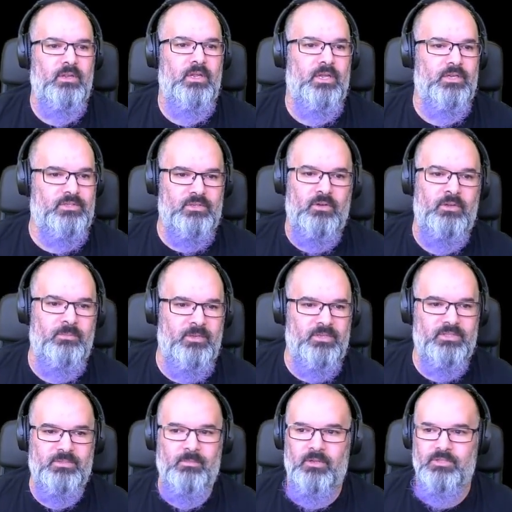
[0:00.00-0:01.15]
It should only be a
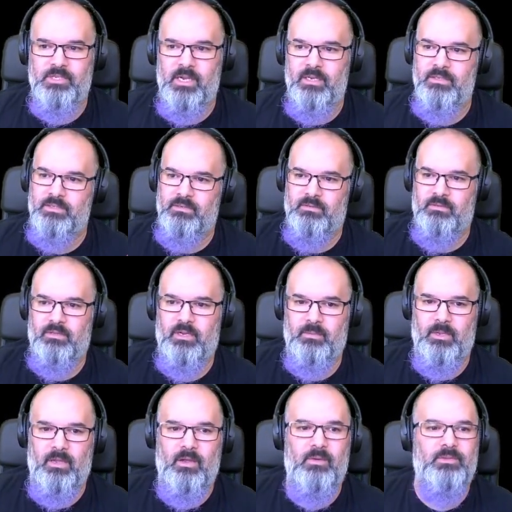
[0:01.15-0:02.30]
small change. There we go.